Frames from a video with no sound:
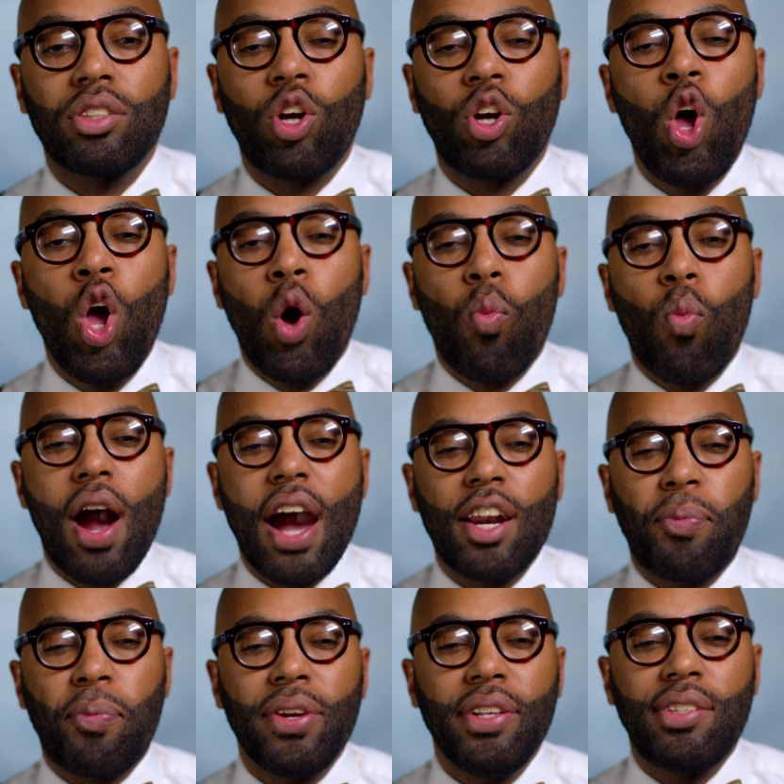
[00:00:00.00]
You know, what kind
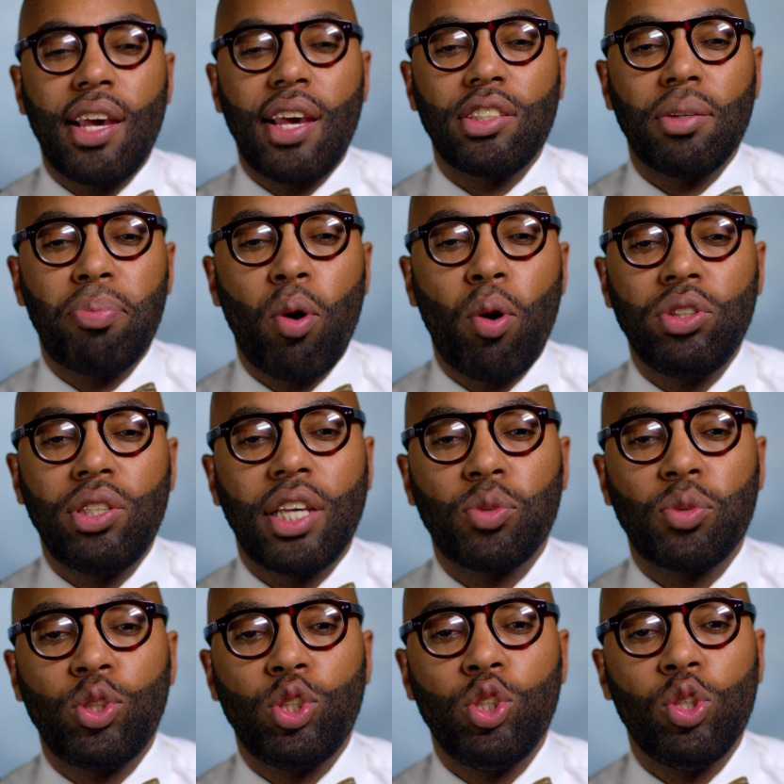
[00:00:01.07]
of pre and post
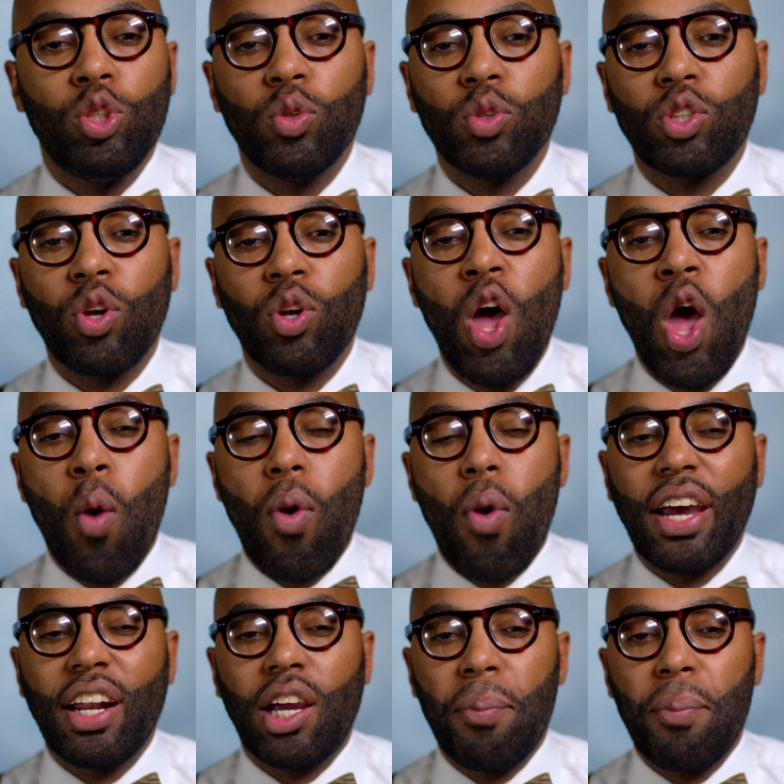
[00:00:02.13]
tests would you use? You know, what
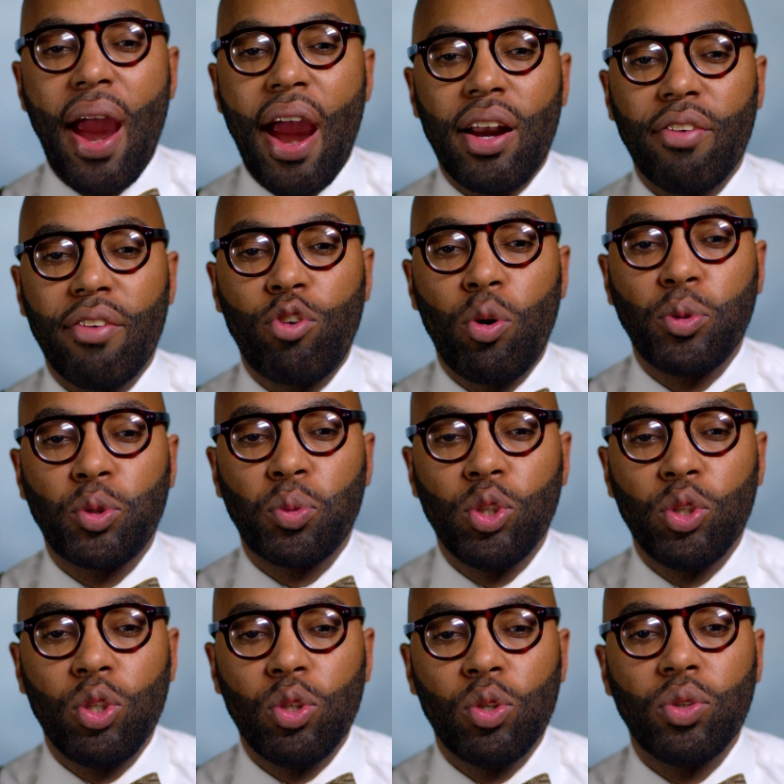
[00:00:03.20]
kind of comparative groups would
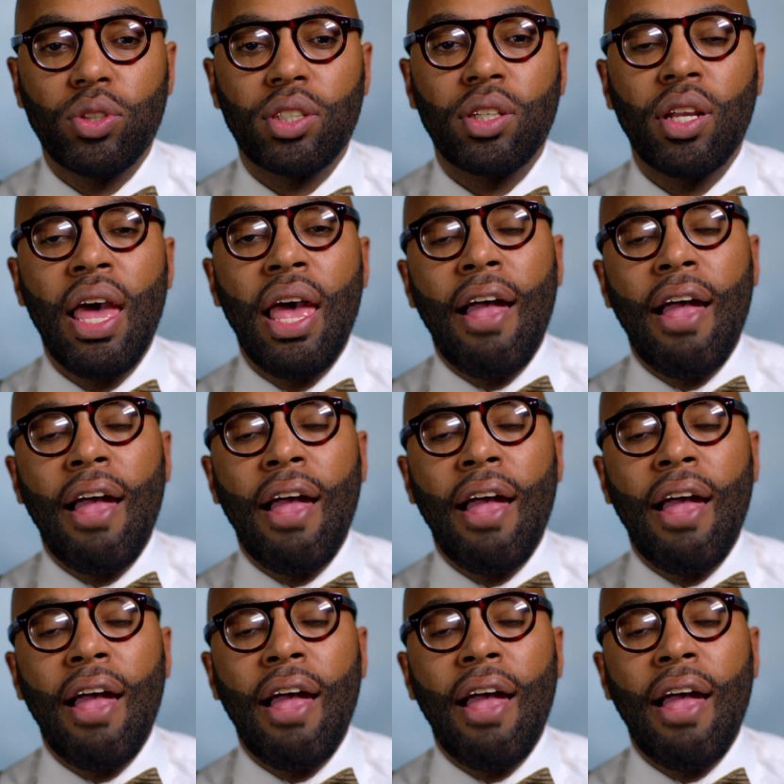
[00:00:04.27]
you use? And,